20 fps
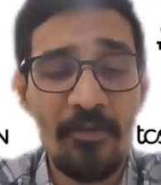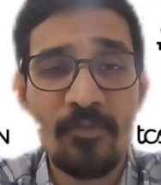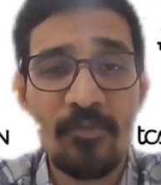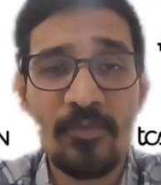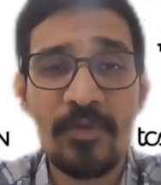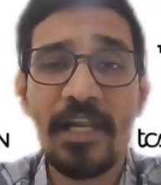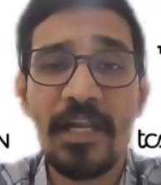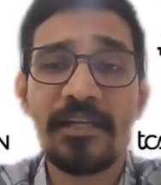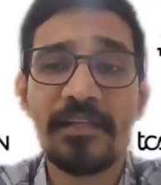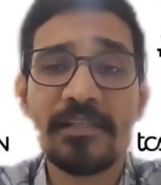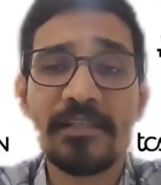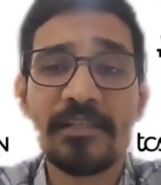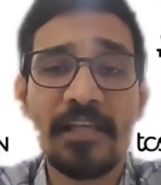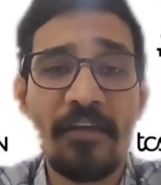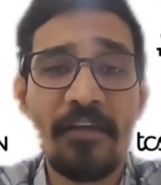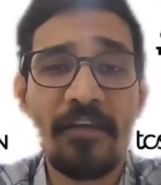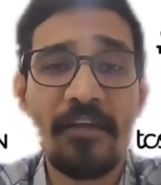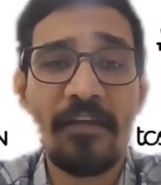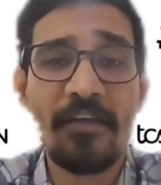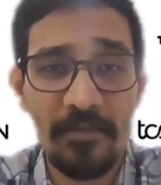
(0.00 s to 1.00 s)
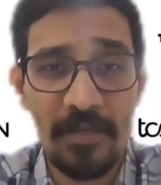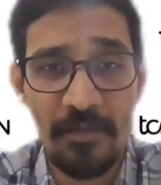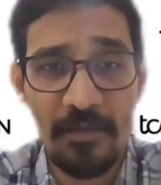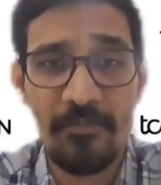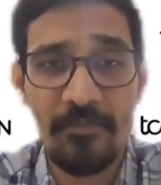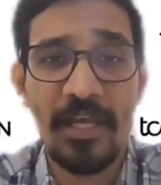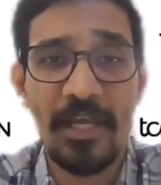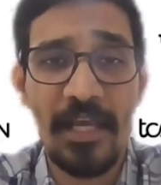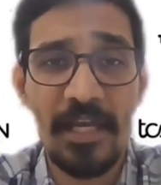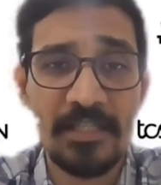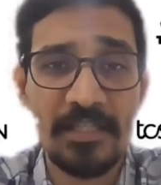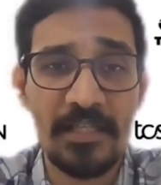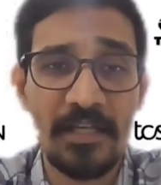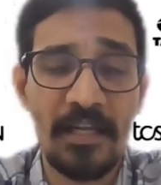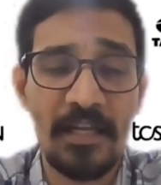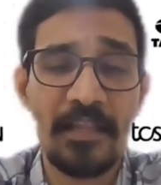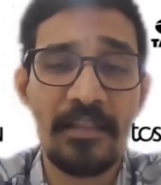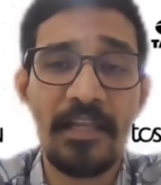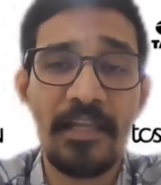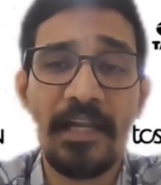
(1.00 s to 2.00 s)
now let us have a
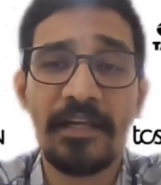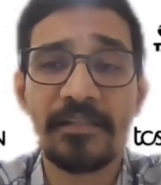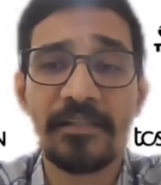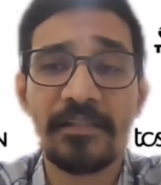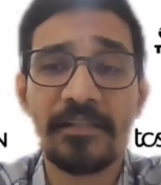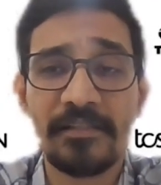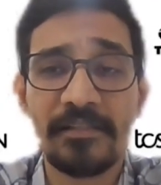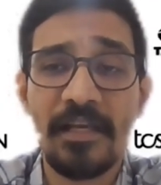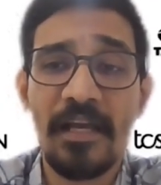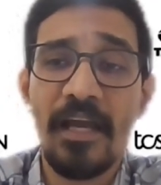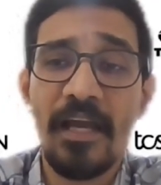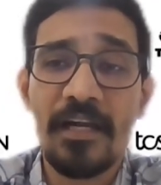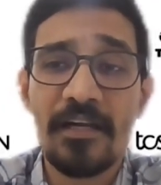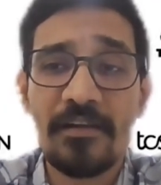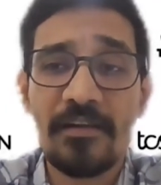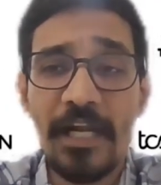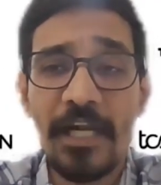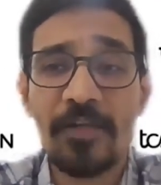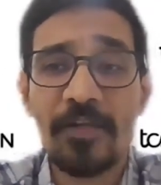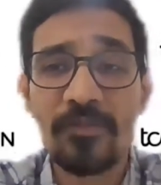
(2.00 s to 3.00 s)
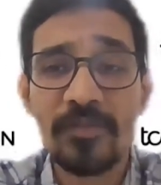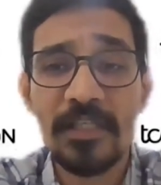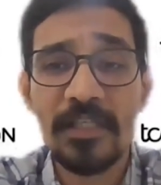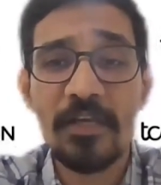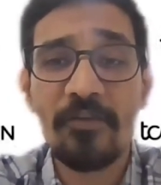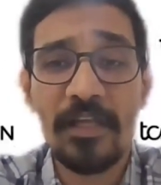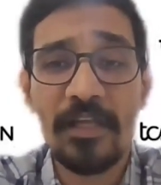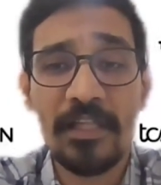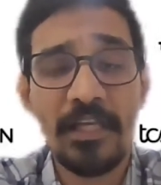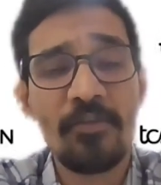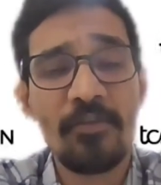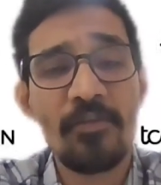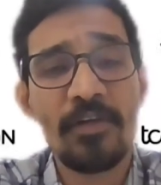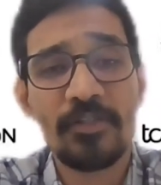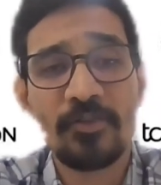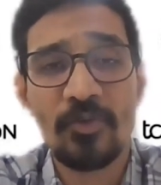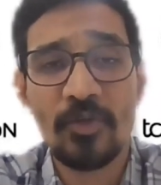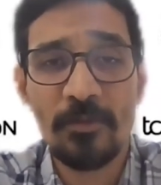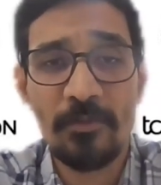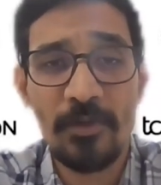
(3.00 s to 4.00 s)
communication and let us try to see whether you
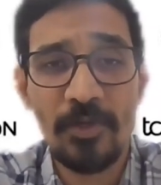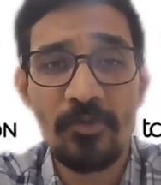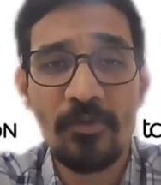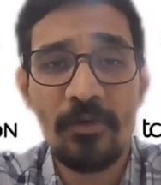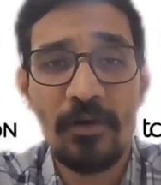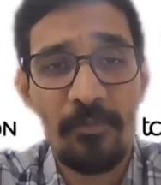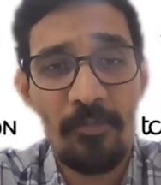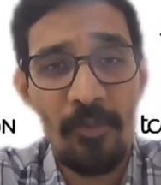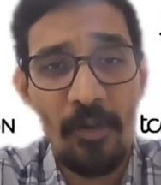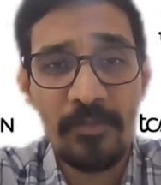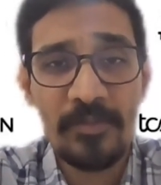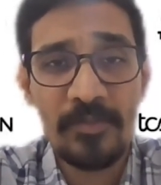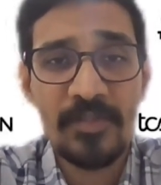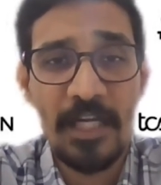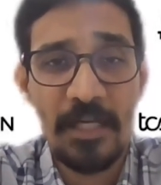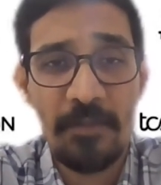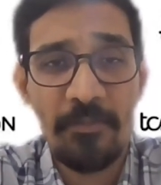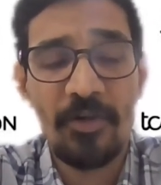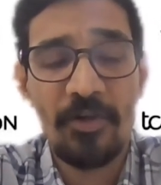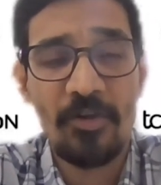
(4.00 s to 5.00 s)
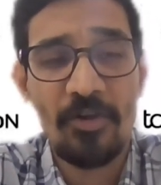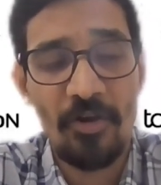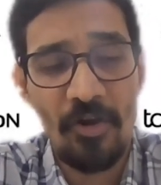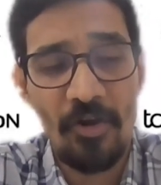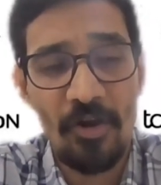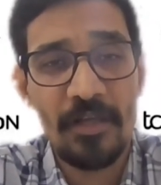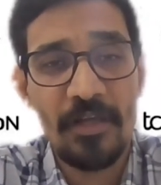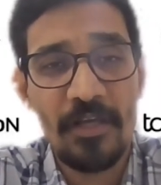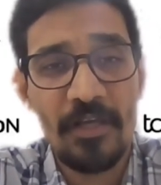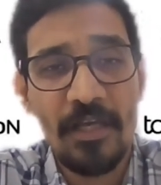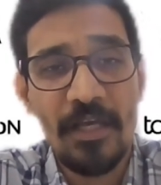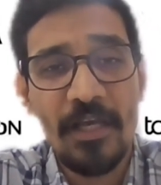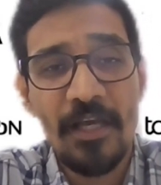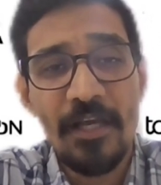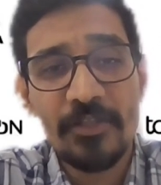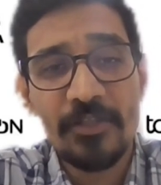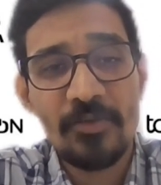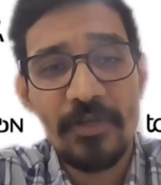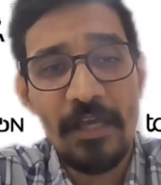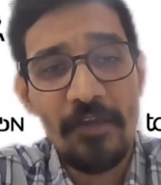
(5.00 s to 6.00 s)
are suitable to our problem statement or not.
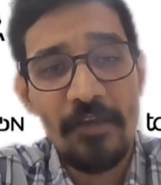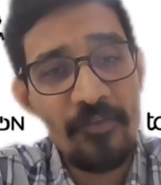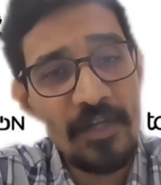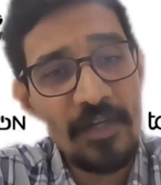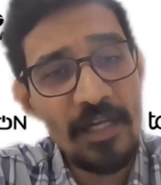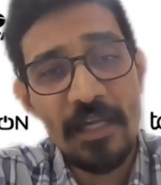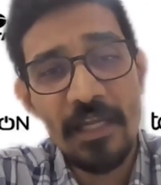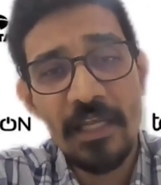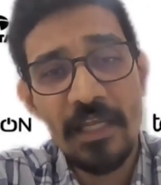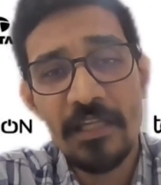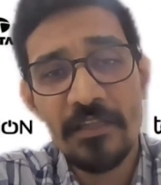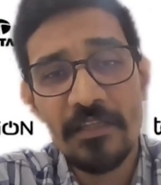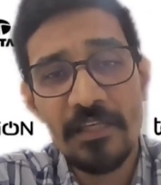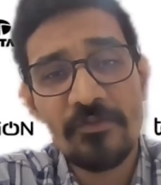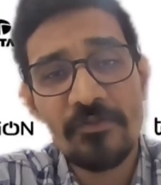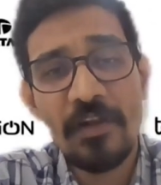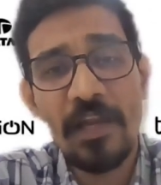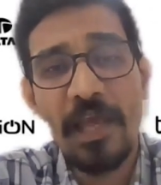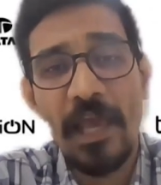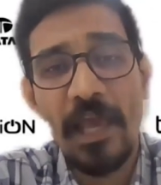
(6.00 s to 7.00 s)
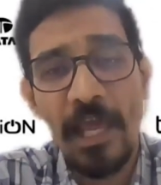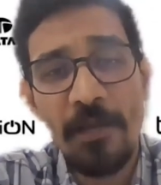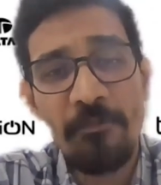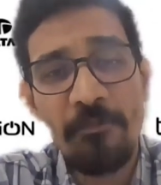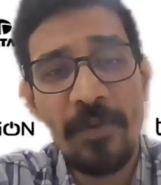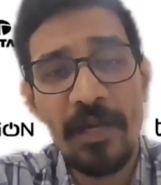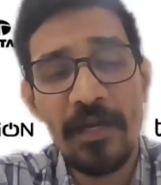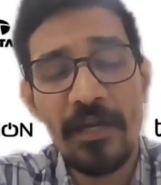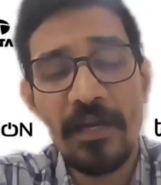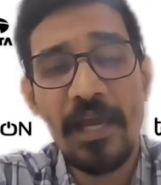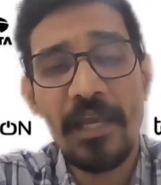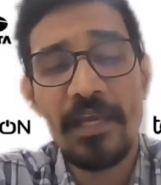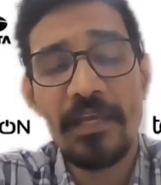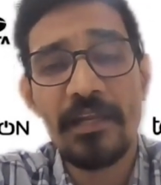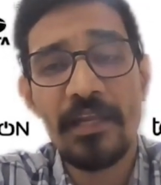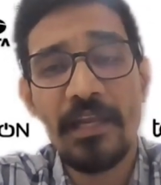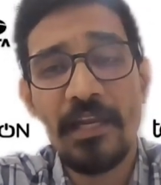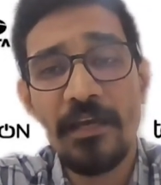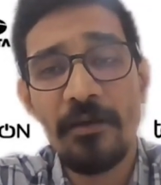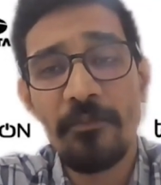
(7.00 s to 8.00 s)
So definitely this will help, and
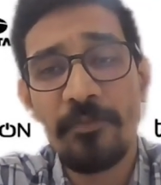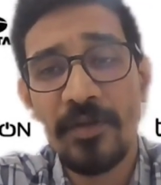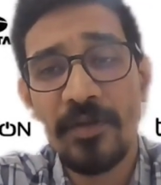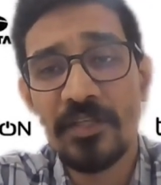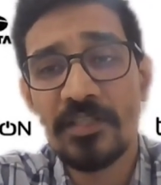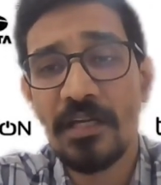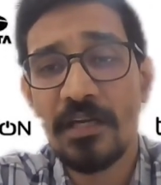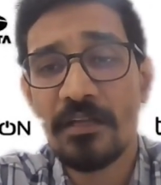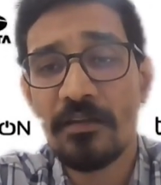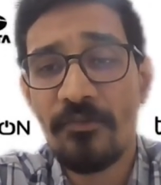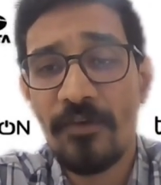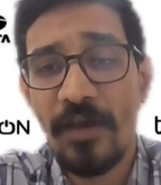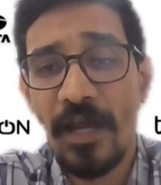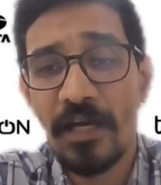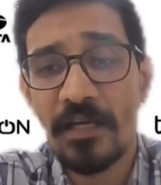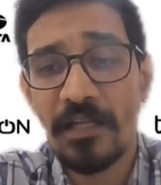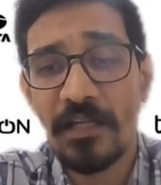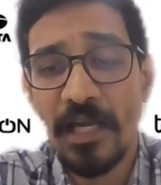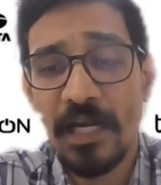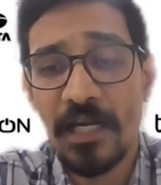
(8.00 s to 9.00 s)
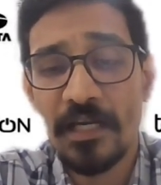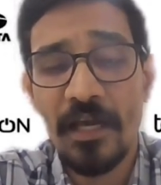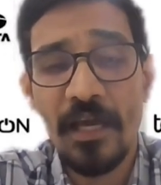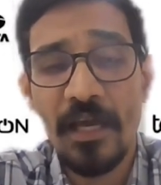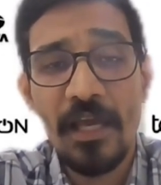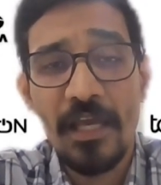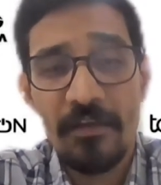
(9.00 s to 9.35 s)
I really appreciate the fact that